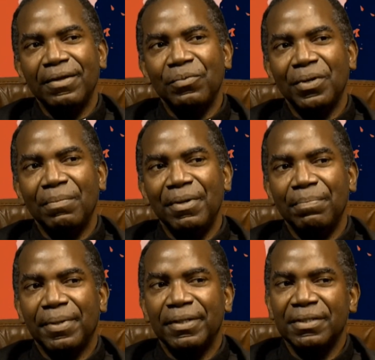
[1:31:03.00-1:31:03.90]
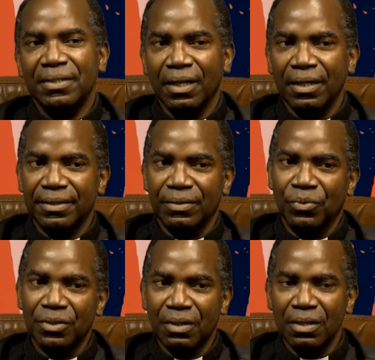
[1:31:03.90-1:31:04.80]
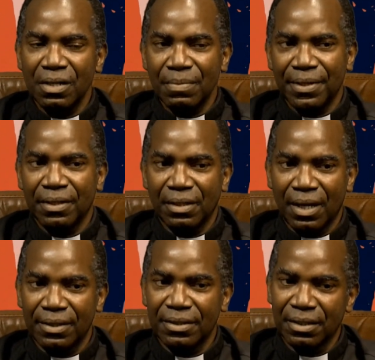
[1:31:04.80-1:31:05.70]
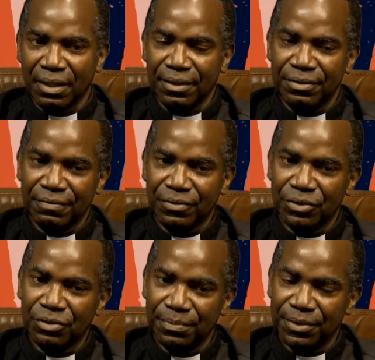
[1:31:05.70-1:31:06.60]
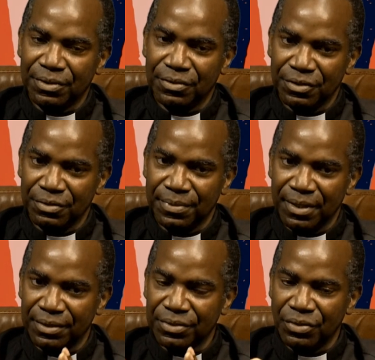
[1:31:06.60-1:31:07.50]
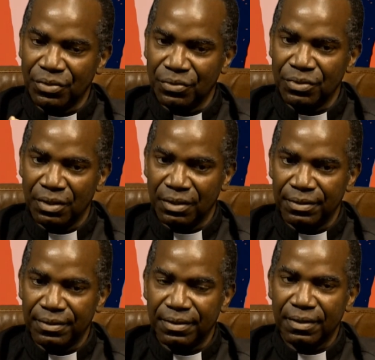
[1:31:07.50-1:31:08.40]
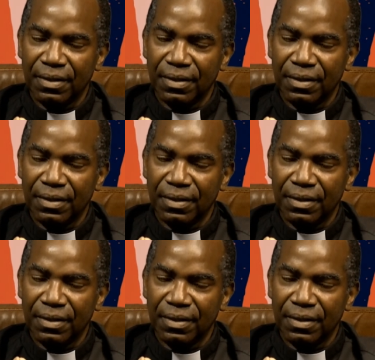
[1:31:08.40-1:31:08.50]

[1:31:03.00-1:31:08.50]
what I meant by saint, and we're talking about the last stage of Christian mysticism, and that's union.